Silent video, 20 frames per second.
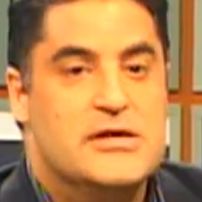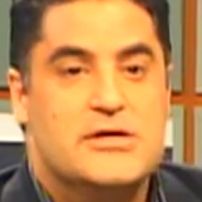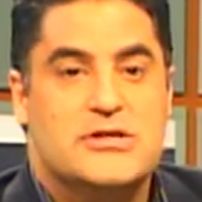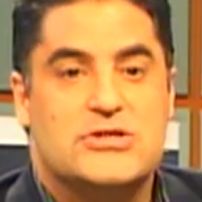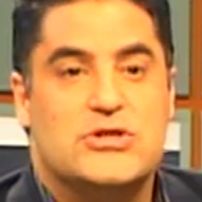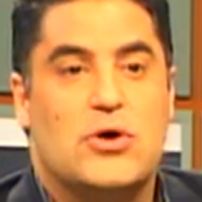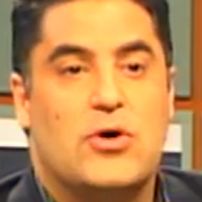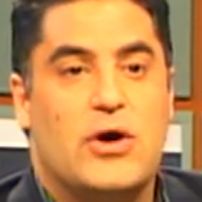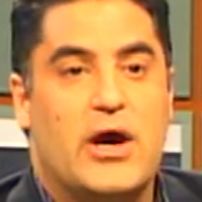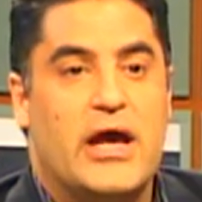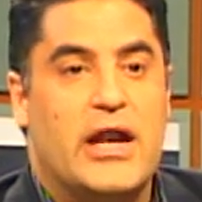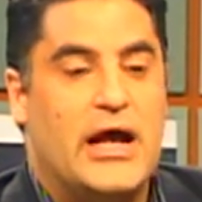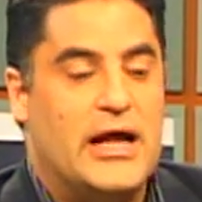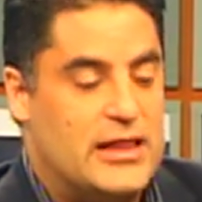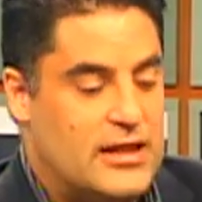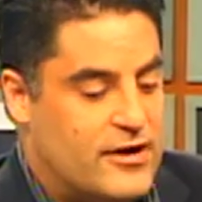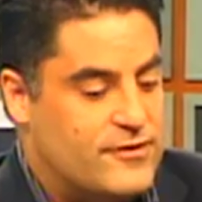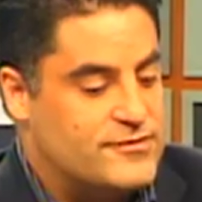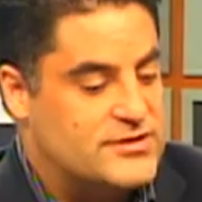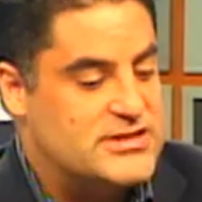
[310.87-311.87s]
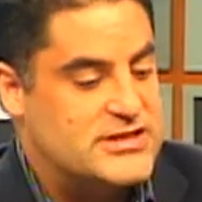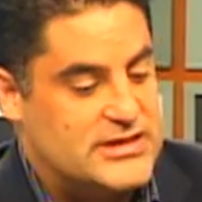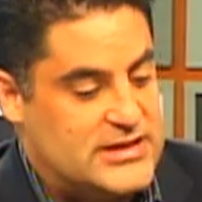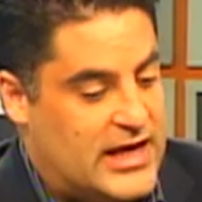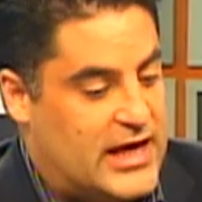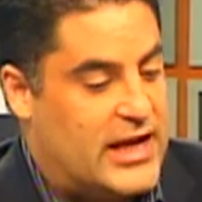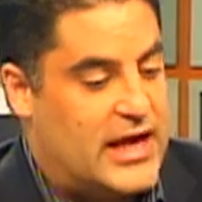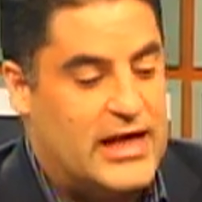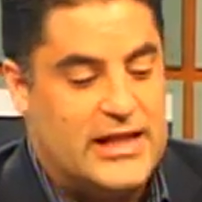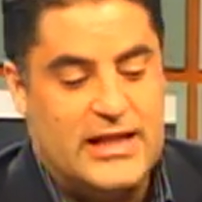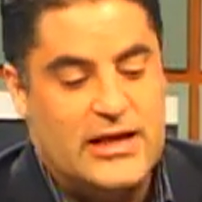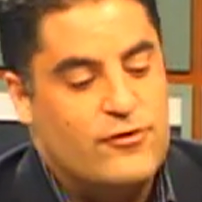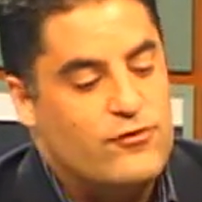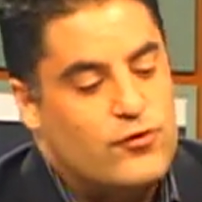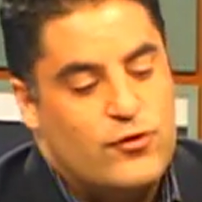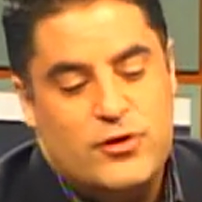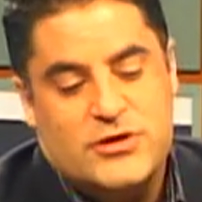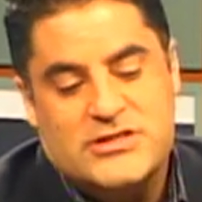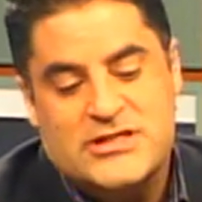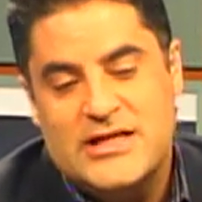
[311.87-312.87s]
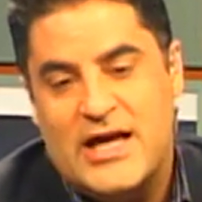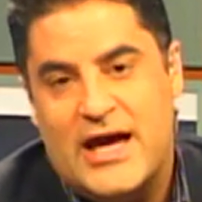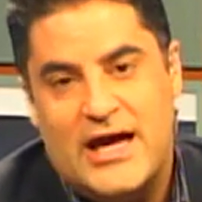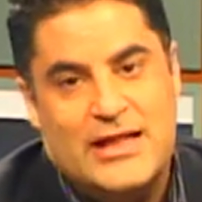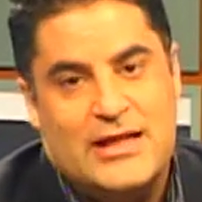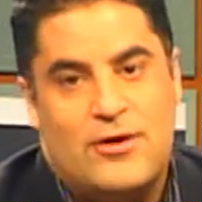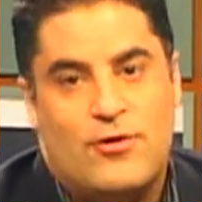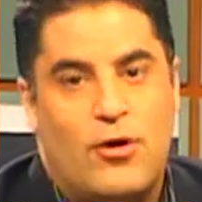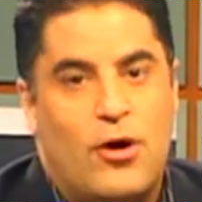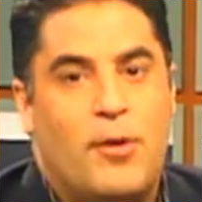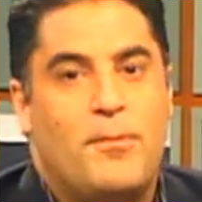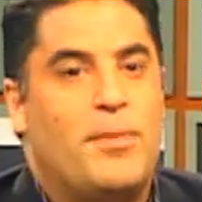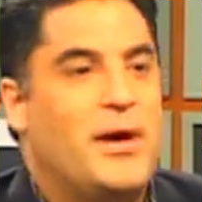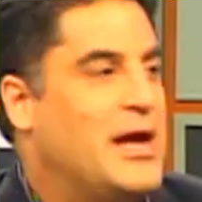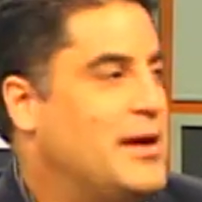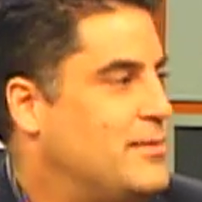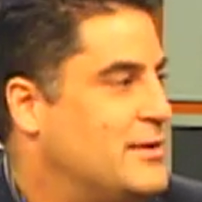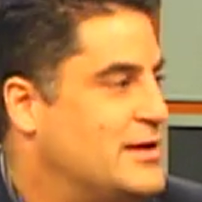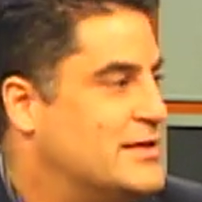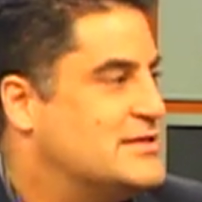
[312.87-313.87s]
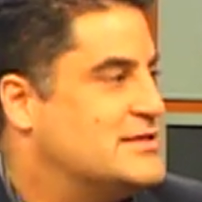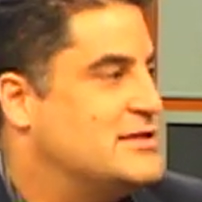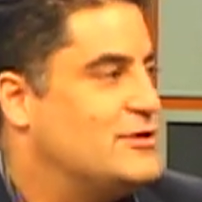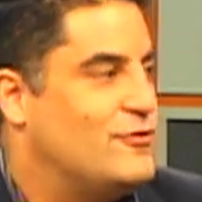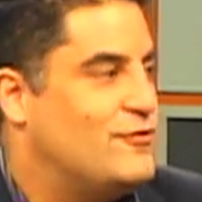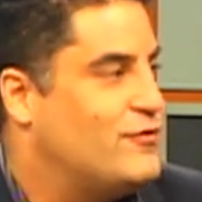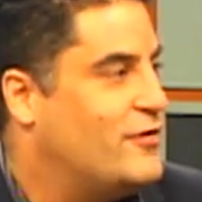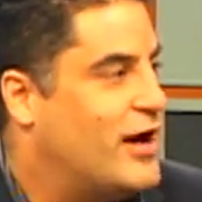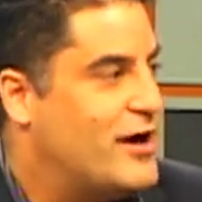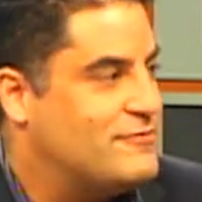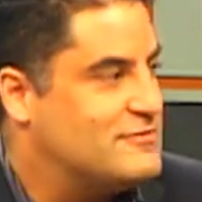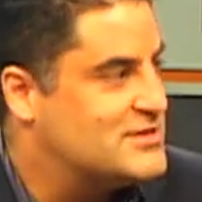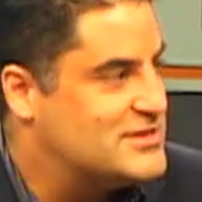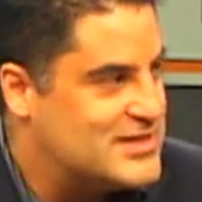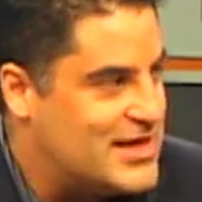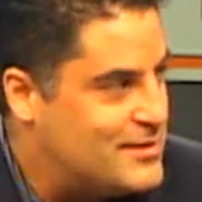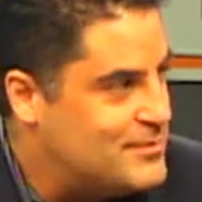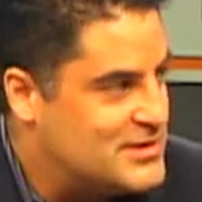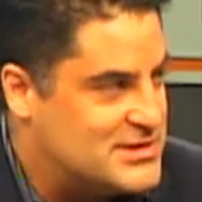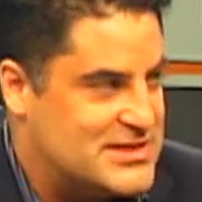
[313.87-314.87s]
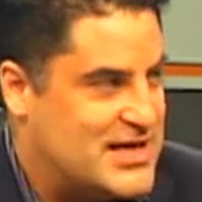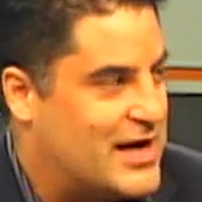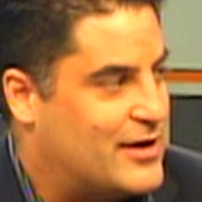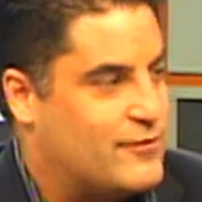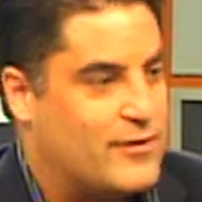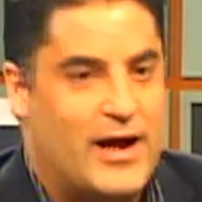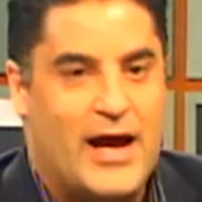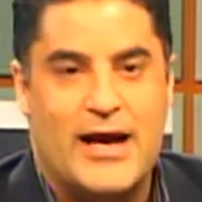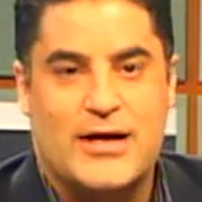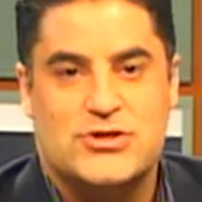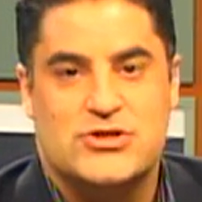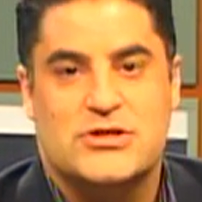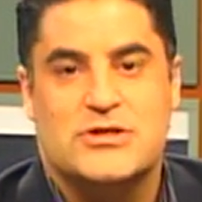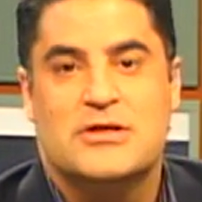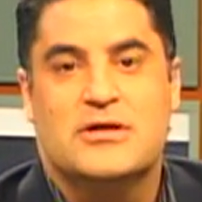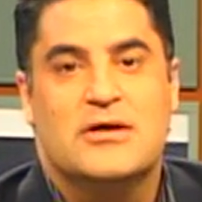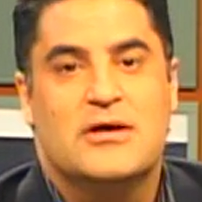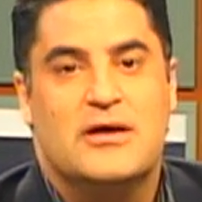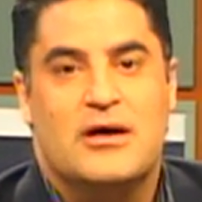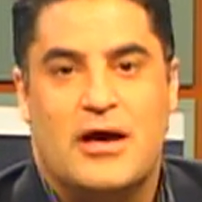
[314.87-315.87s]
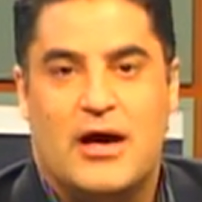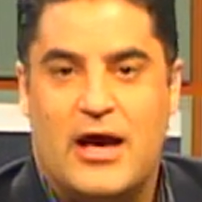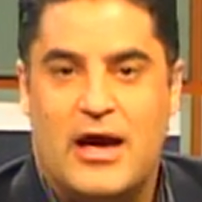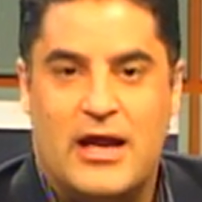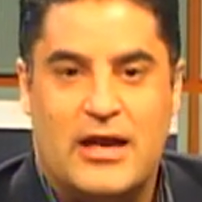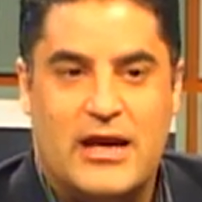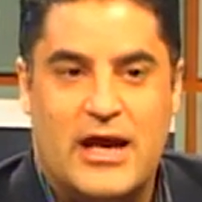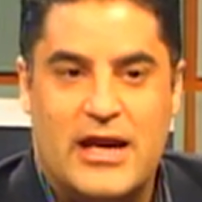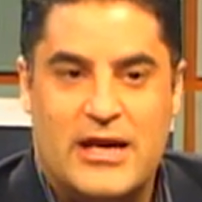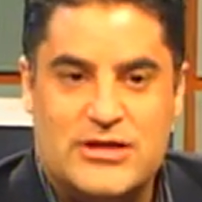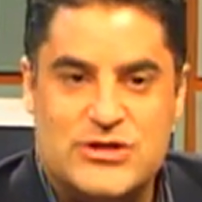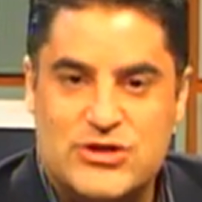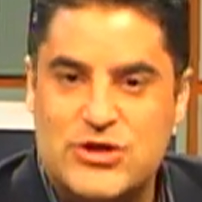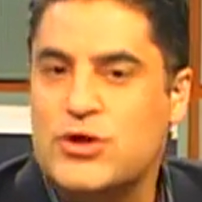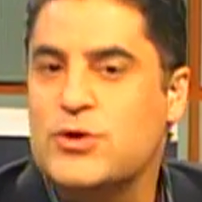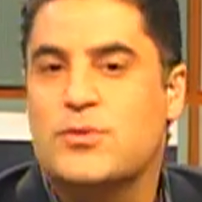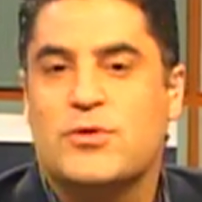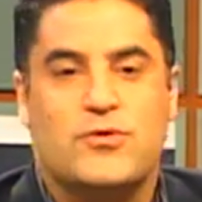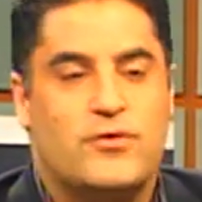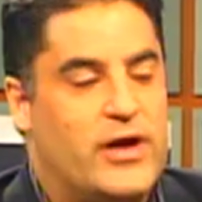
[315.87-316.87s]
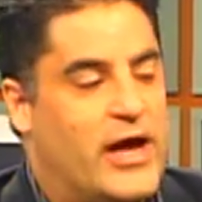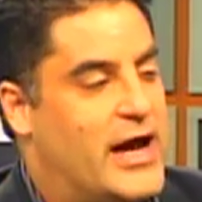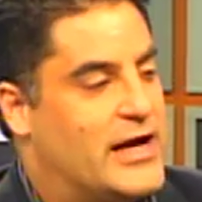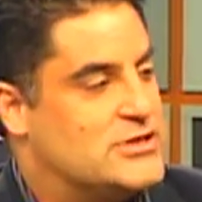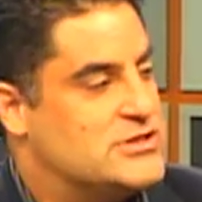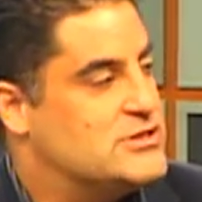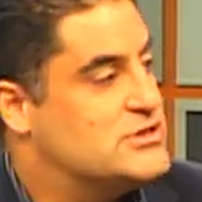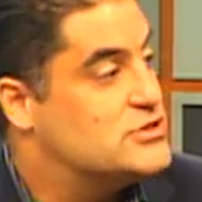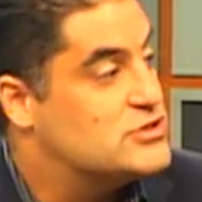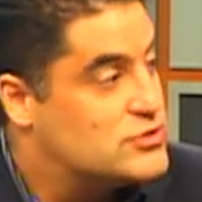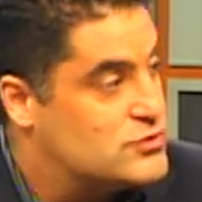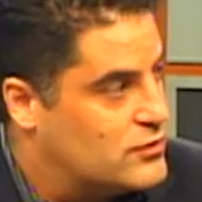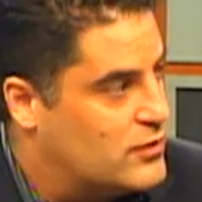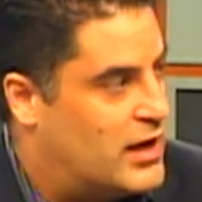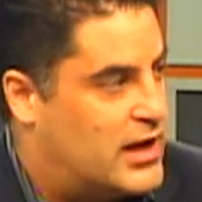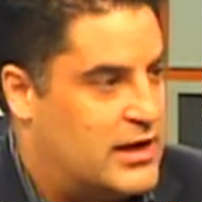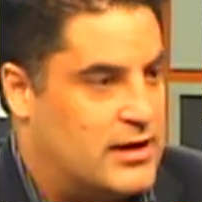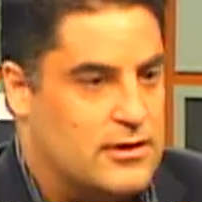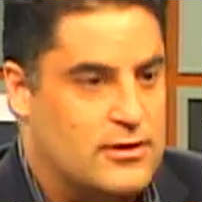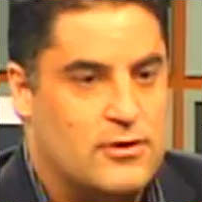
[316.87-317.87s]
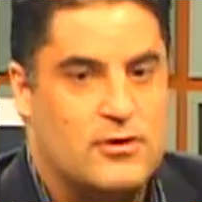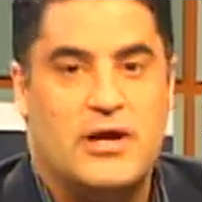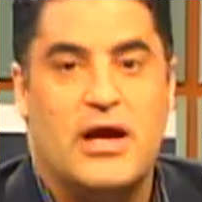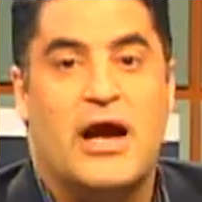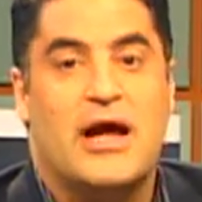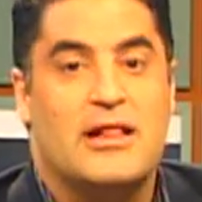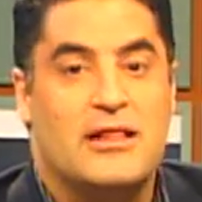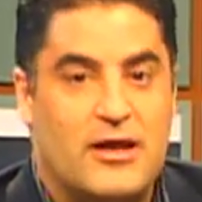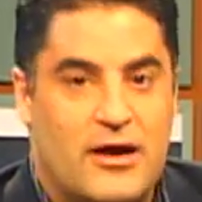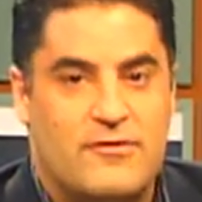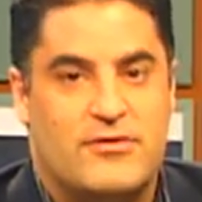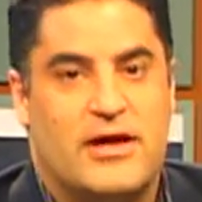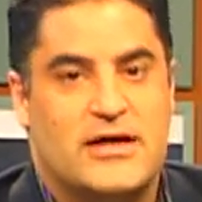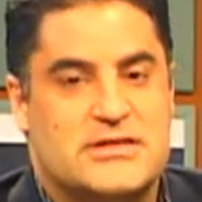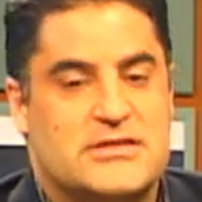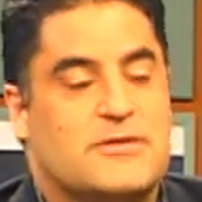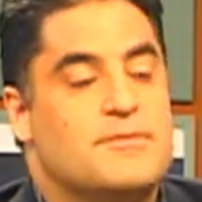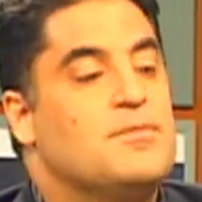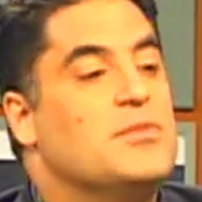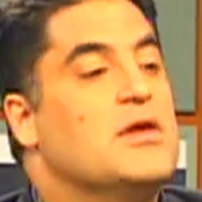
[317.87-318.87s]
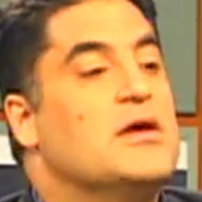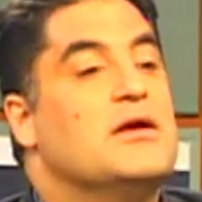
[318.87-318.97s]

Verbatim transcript: So, and I loved seeing that. And then, of course, in the end, they're all babies, and if you have the same exact reaction, and, and it's human reaction, it's great, okay? I love that stuff.